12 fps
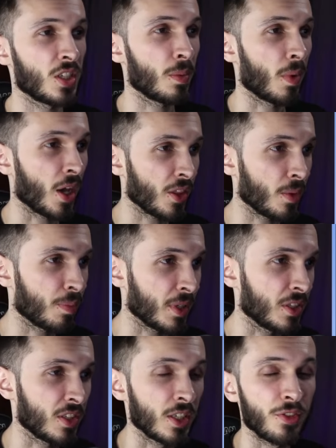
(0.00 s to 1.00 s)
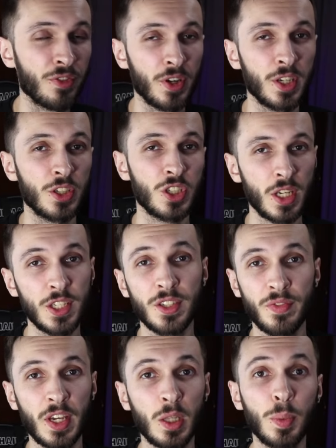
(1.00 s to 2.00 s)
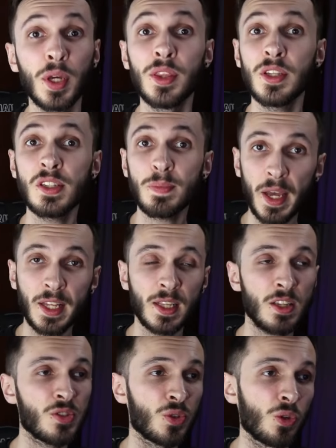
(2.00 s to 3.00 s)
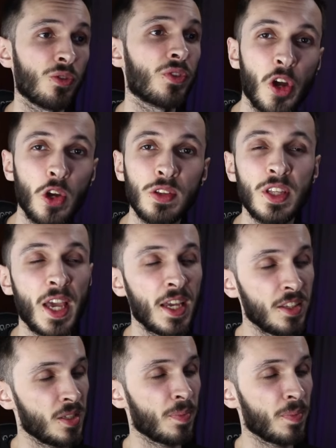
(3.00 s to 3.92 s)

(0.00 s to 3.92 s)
Some other B tier furniture is available in the Spyglass store for only 80